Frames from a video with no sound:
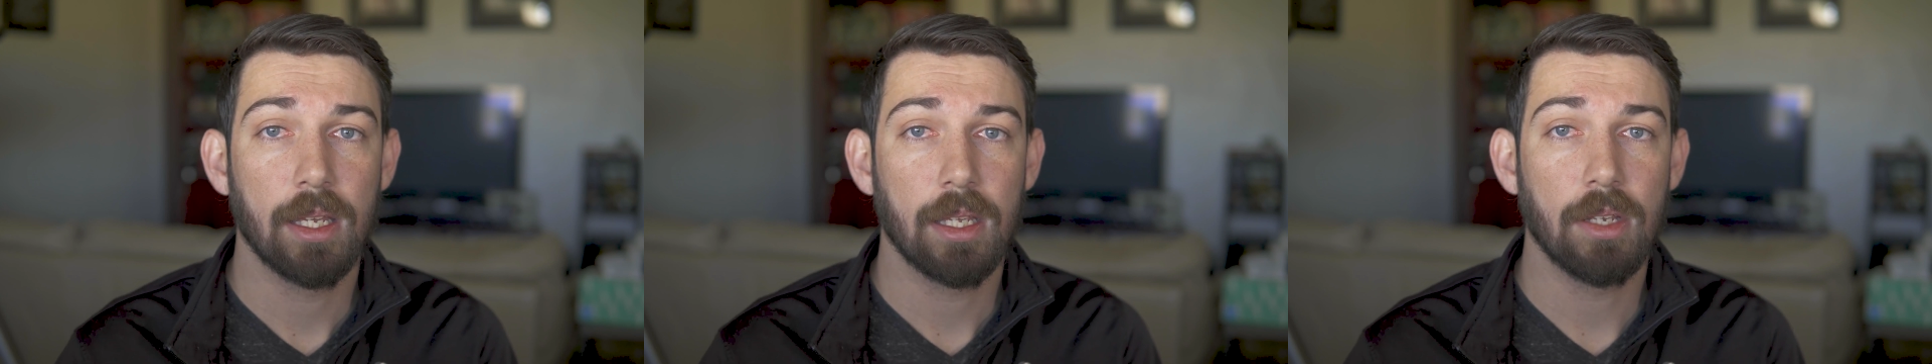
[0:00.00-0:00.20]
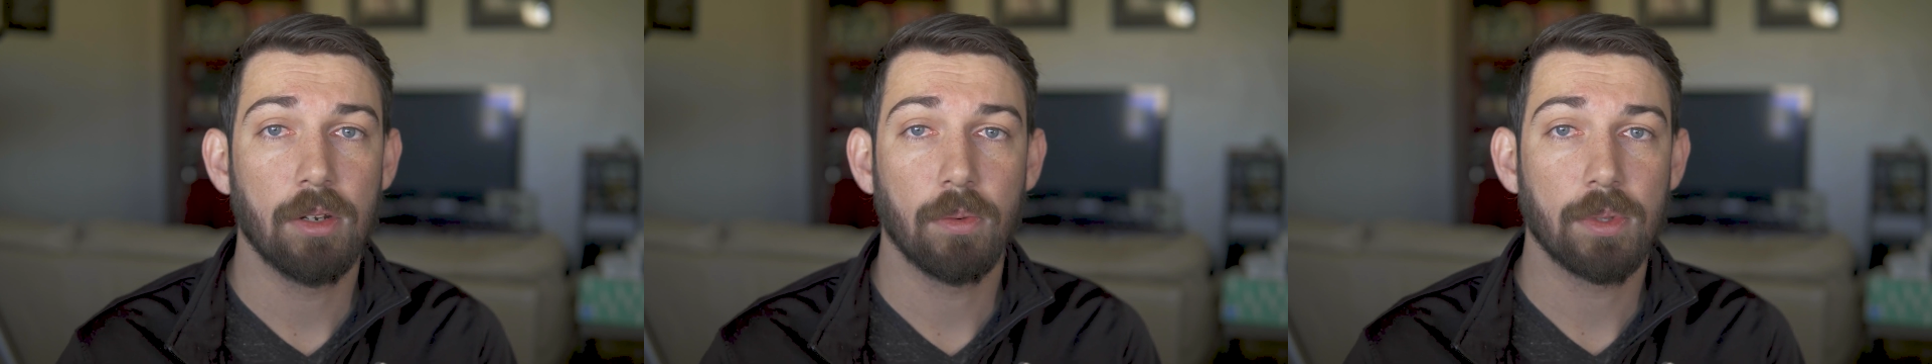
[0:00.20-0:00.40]

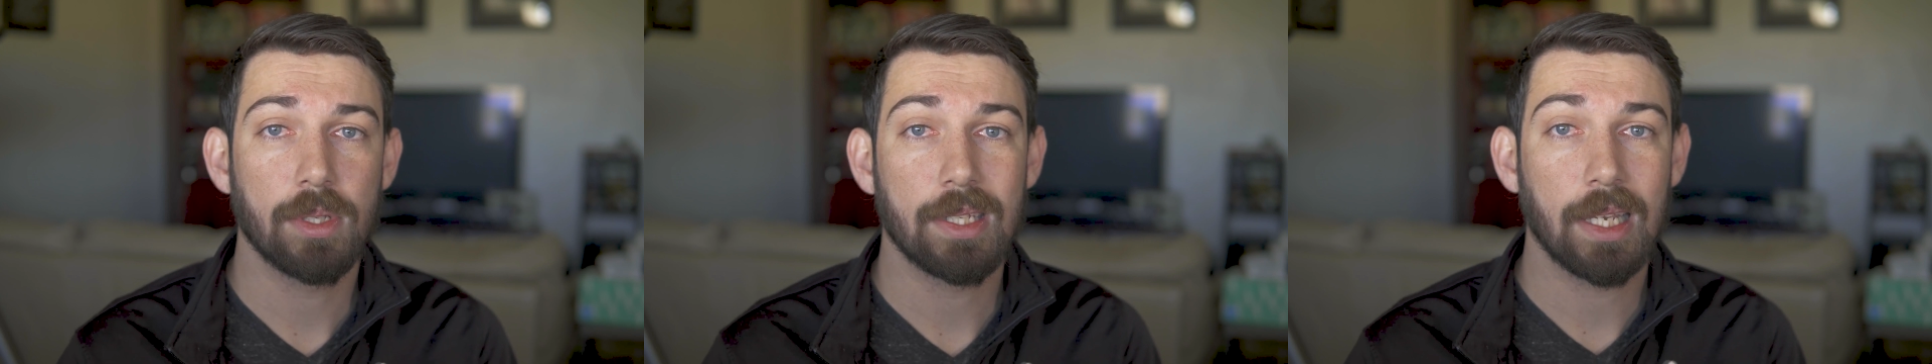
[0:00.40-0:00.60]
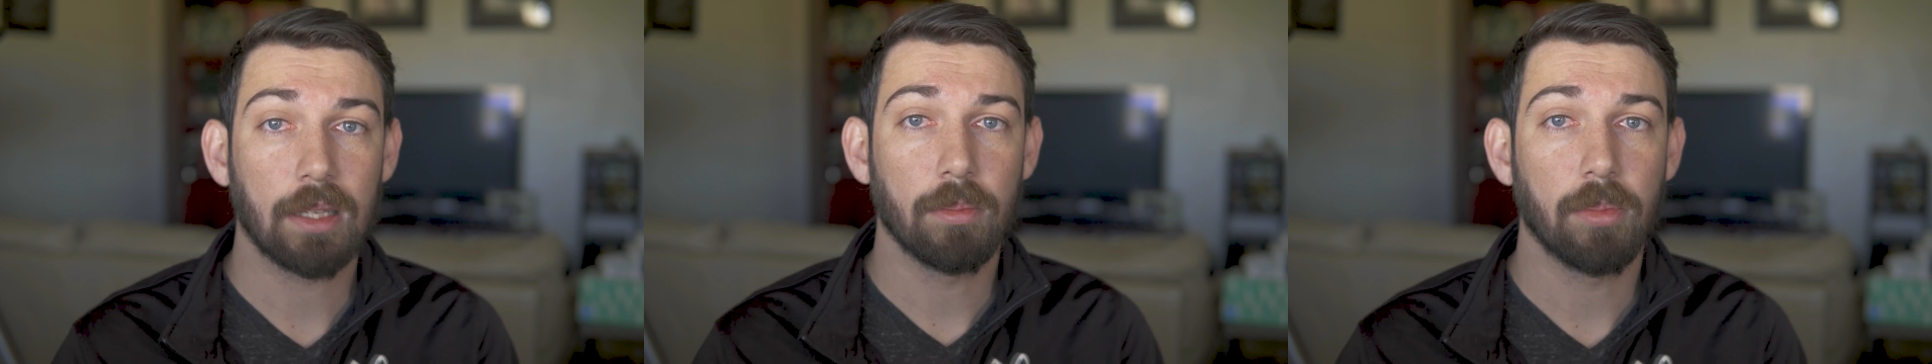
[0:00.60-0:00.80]
you don't
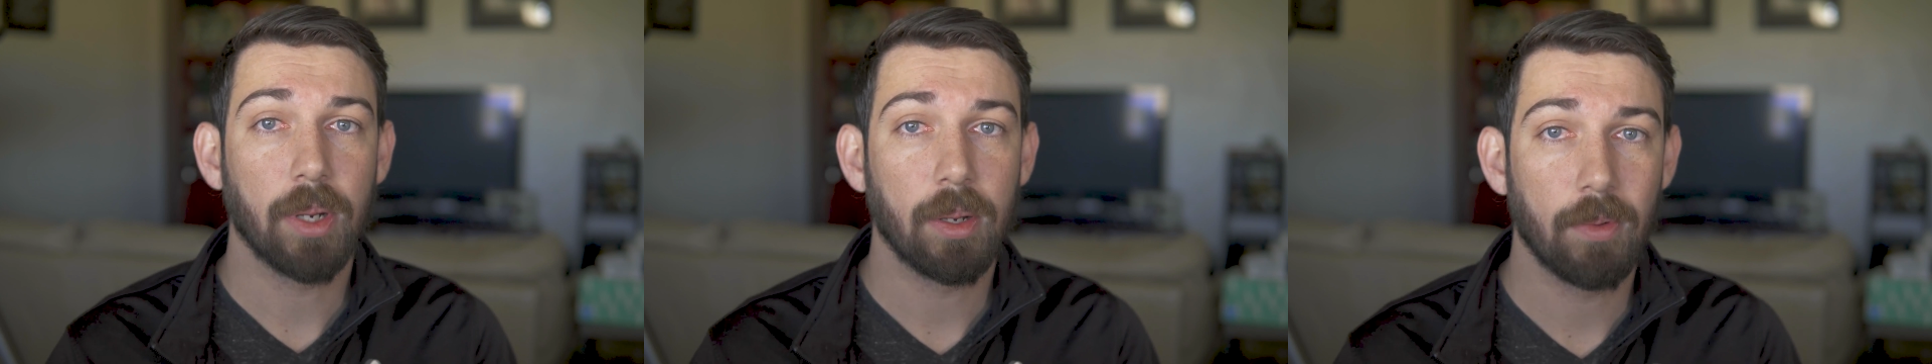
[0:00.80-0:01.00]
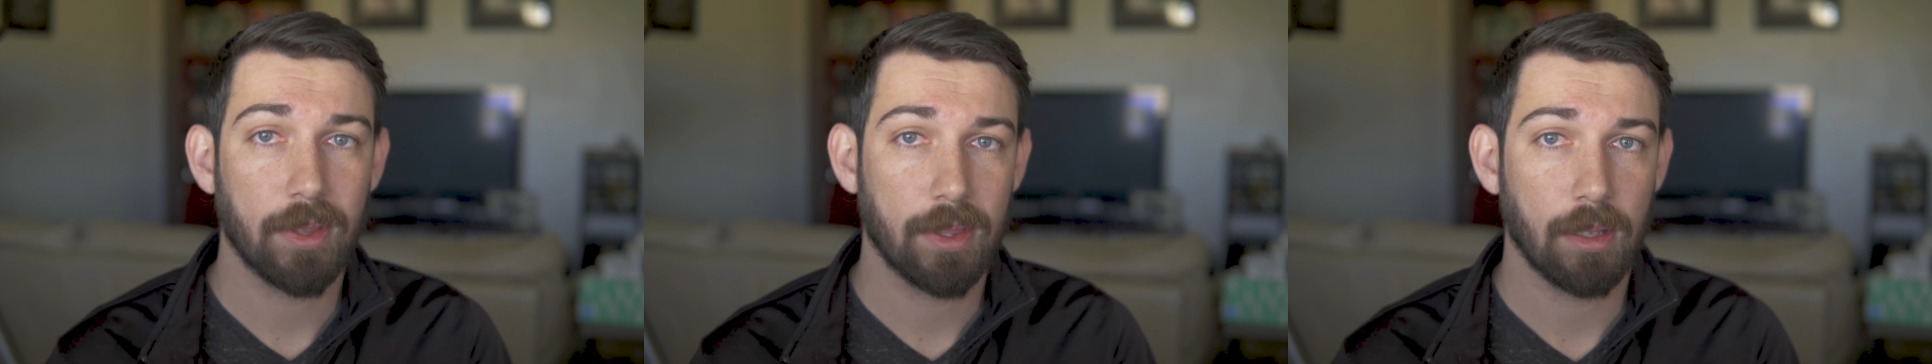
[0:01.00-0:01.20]

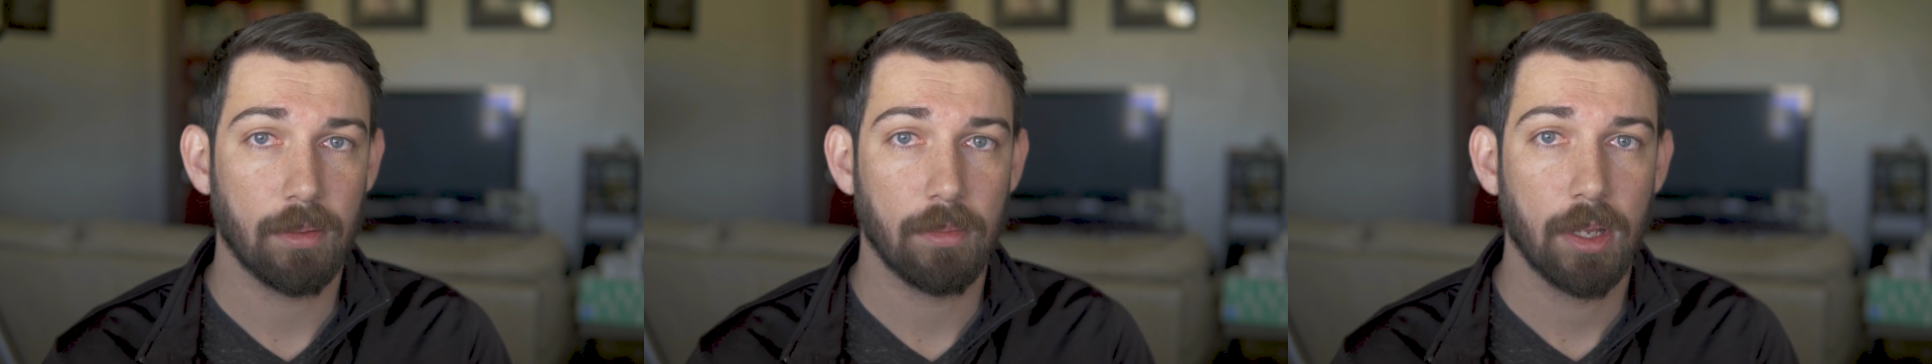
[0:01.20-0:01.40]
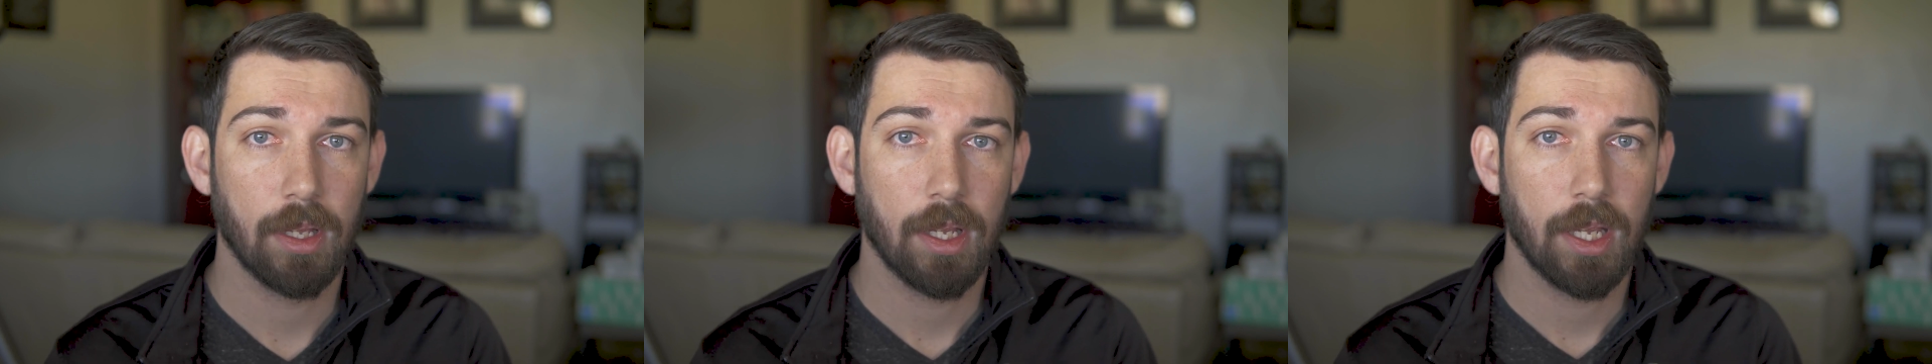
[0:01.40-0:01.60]
celebrate with them.